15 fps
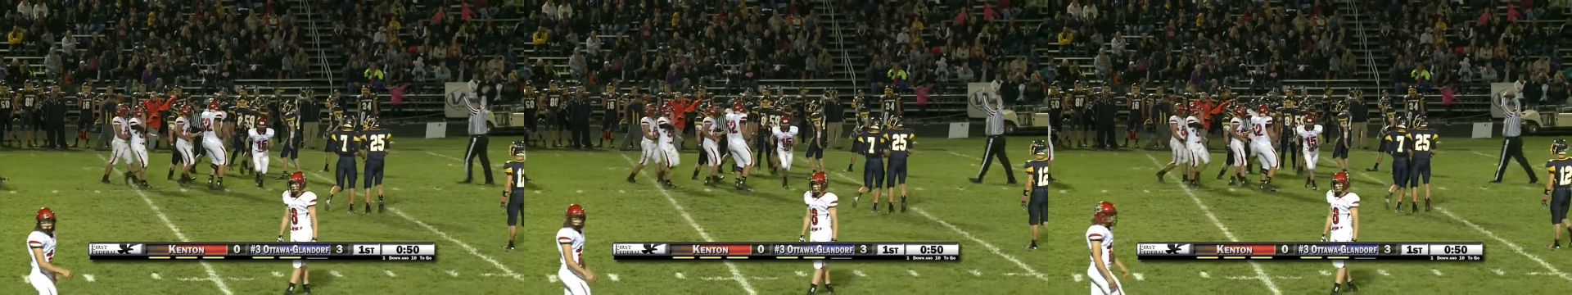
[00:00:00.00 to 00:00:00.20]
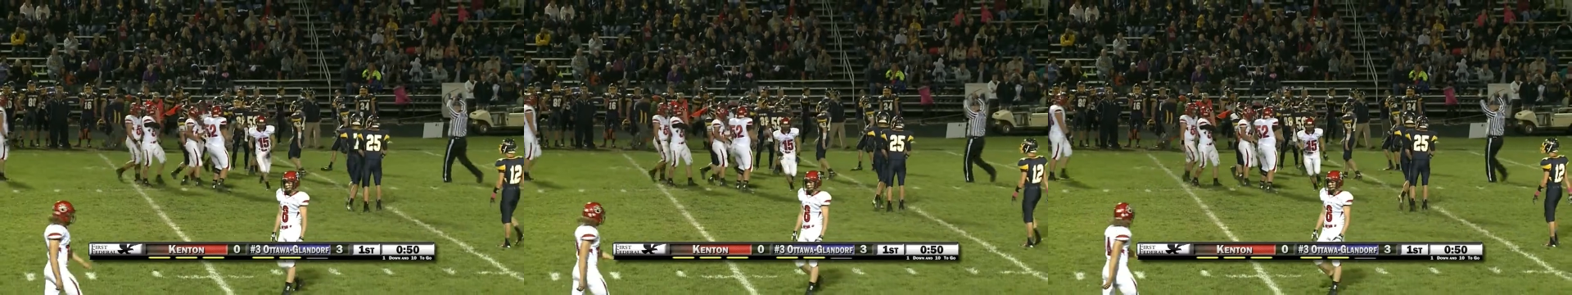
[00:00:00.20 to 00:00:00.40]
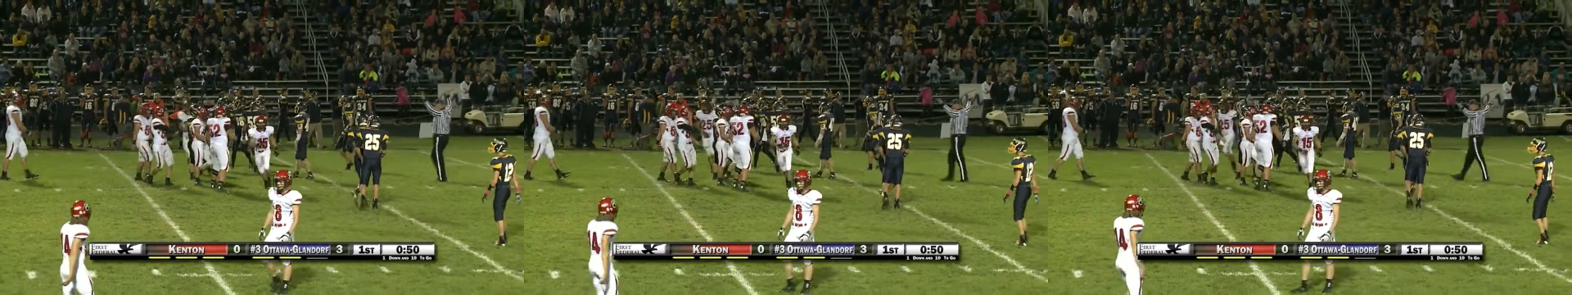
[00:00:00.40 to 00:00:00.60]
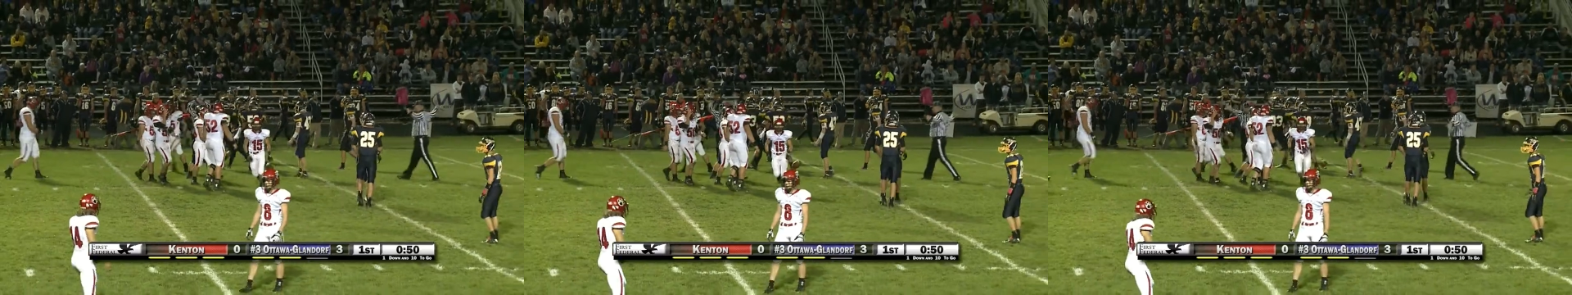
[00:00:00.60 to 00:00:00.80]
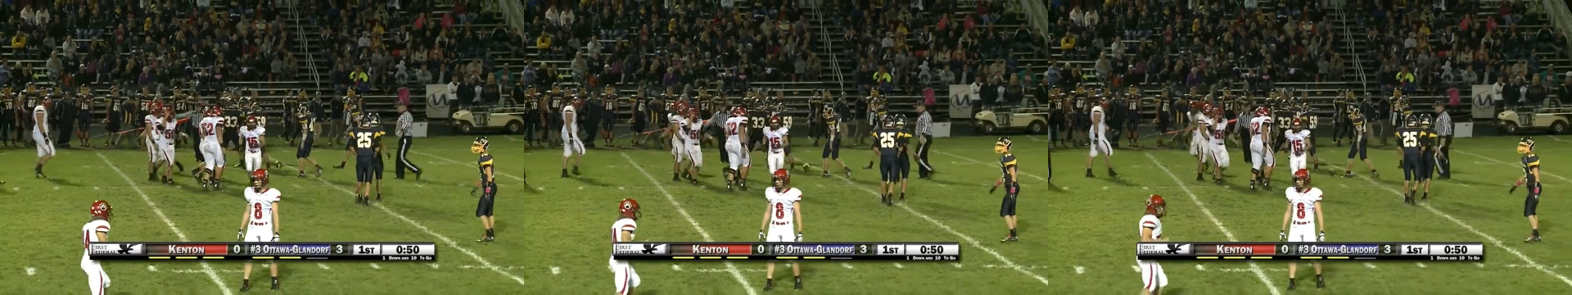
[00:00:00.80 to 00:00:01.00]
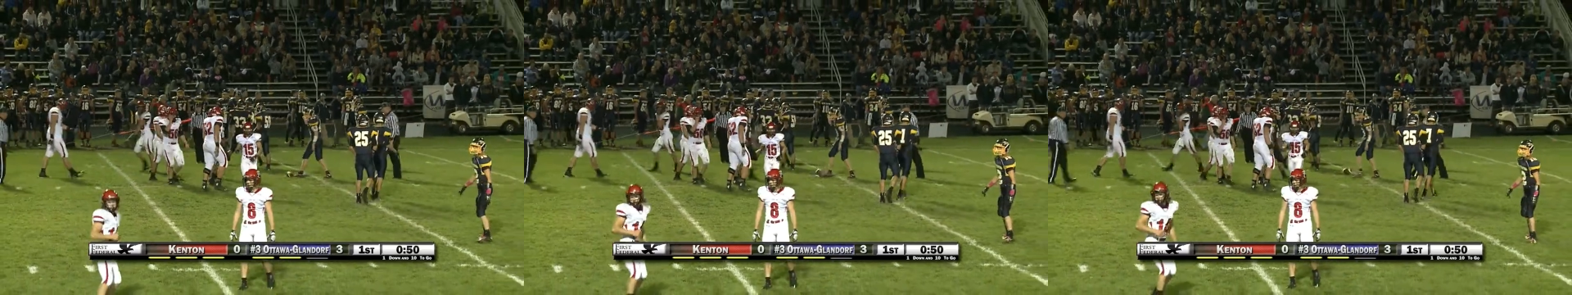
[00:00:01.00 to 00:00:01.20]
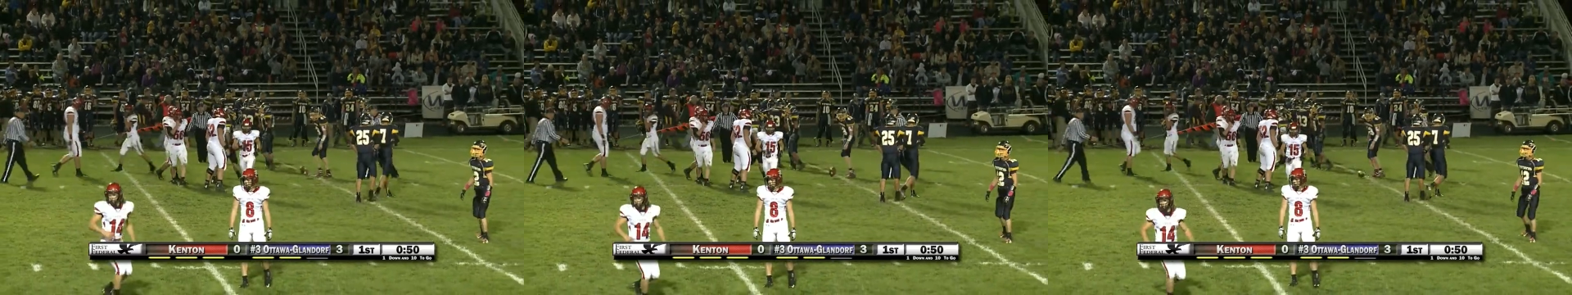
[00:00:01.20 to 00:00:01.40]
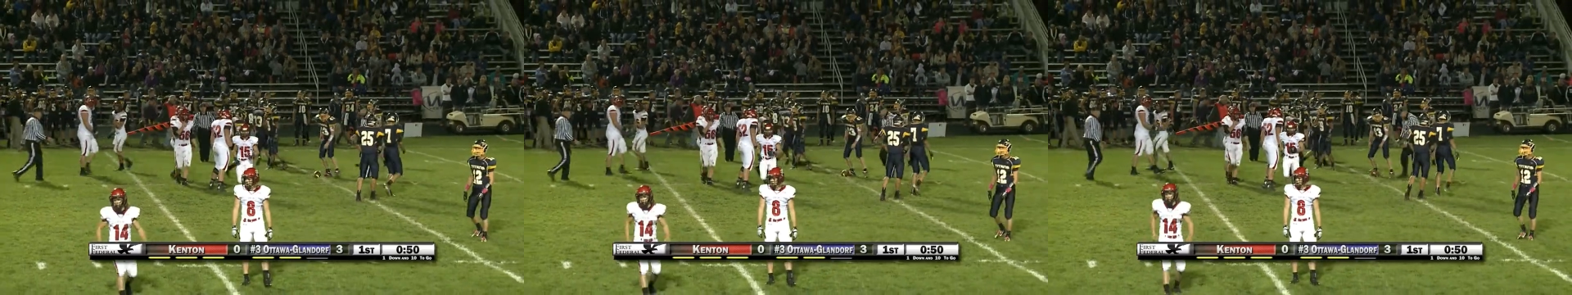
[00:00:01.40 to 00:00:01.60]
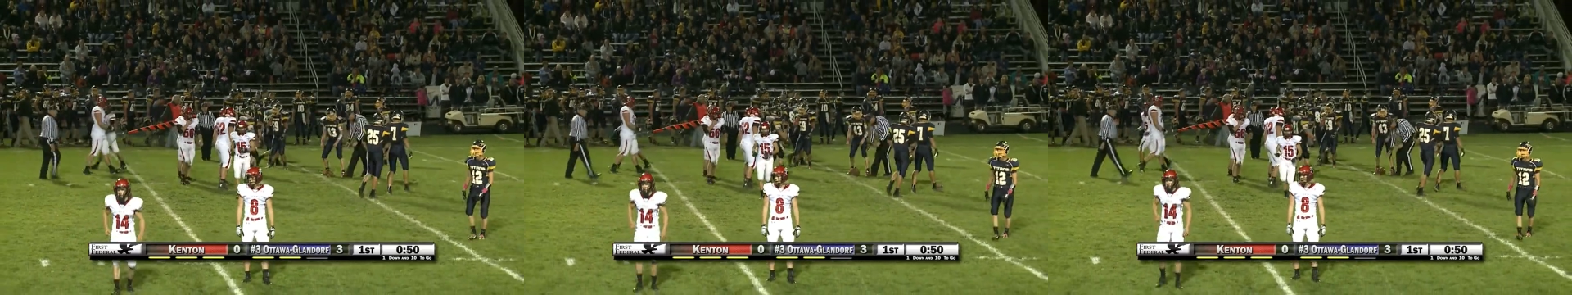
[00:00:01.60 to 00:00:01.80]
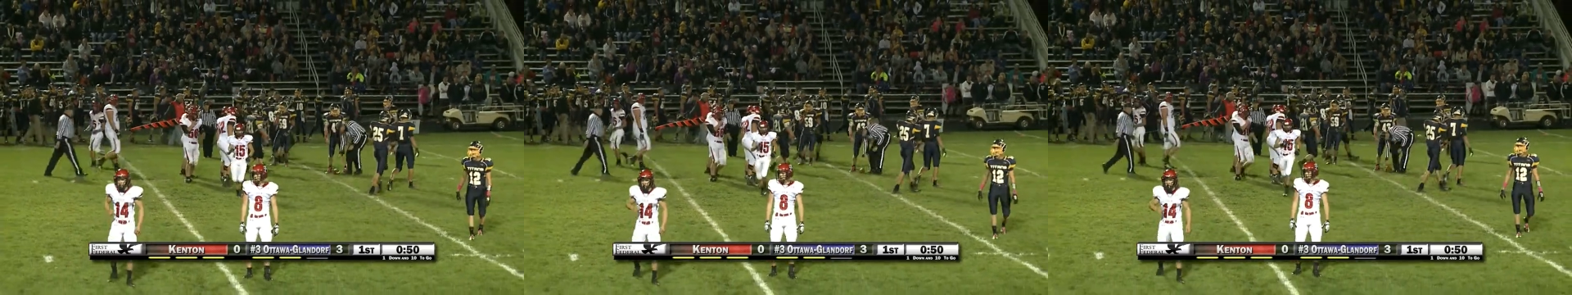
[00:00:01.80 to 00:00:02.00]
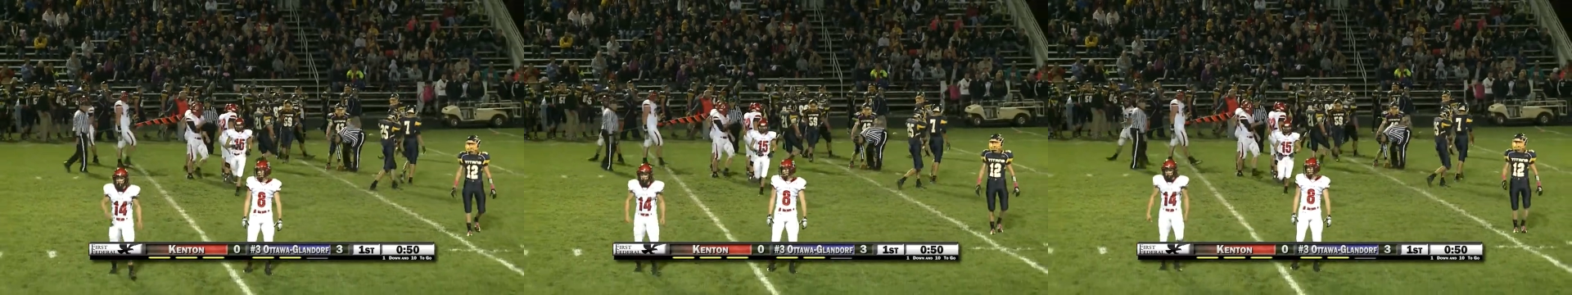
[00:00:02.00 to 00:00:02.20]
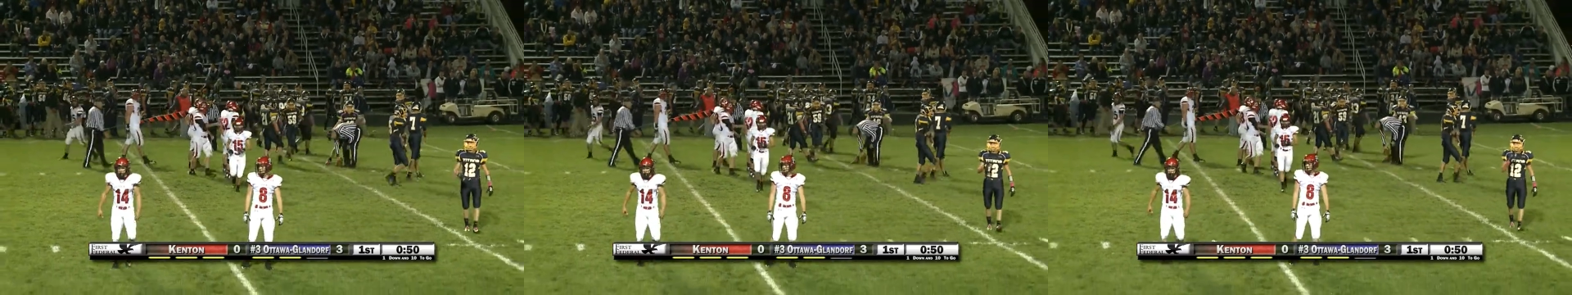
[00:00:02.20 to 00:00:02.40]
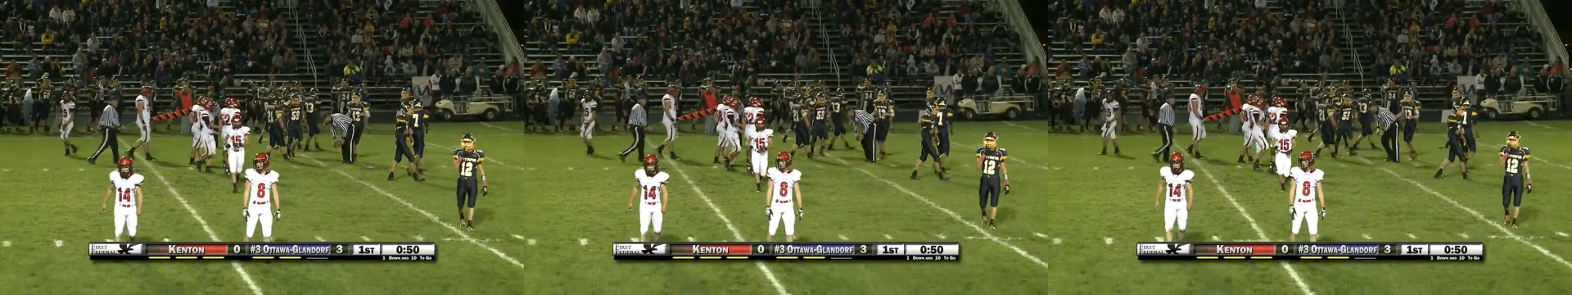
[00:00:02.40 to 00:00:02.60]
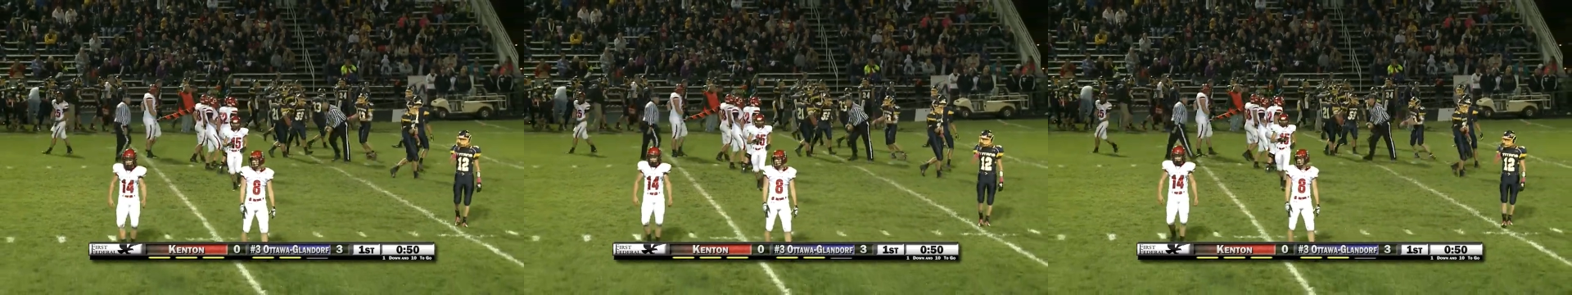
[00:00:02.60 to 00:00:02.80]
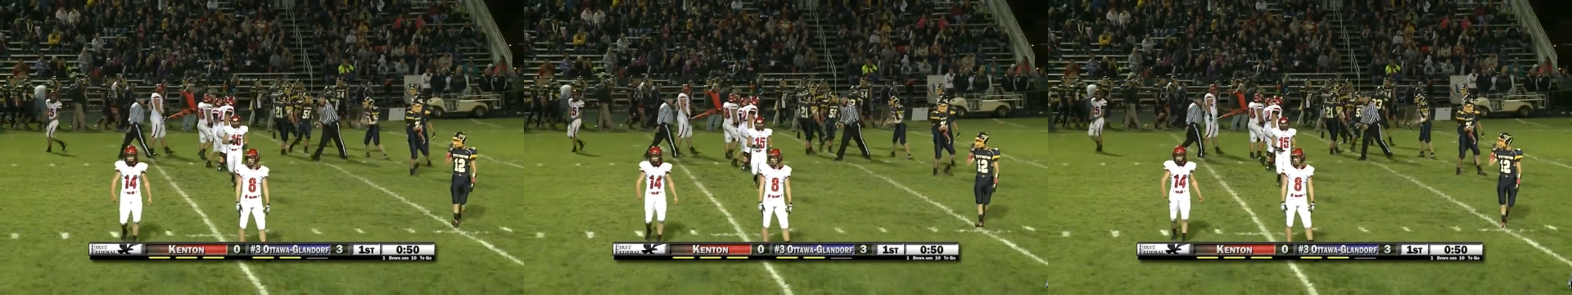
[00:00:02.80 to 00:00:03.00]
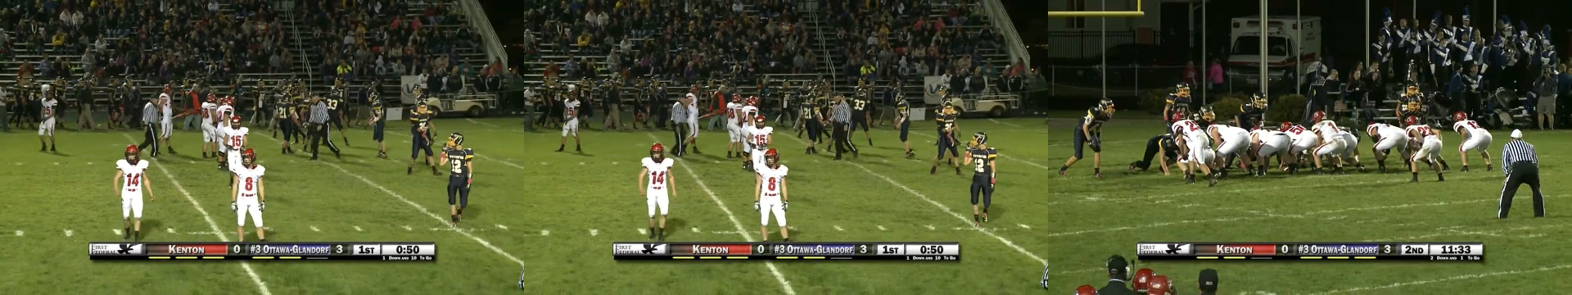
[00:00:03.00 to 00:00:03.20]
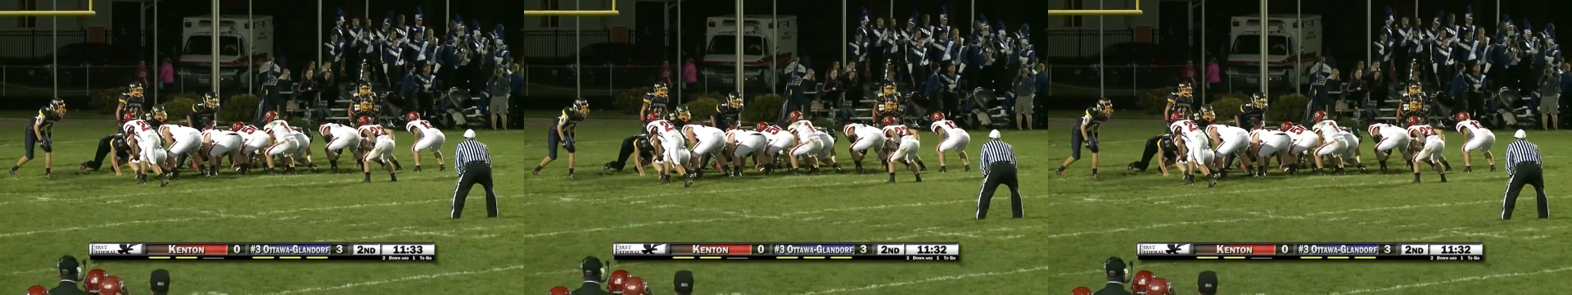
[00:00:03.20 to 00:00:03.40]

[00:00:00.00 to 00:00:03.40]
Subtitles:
No face is visible, so there are no lips to read.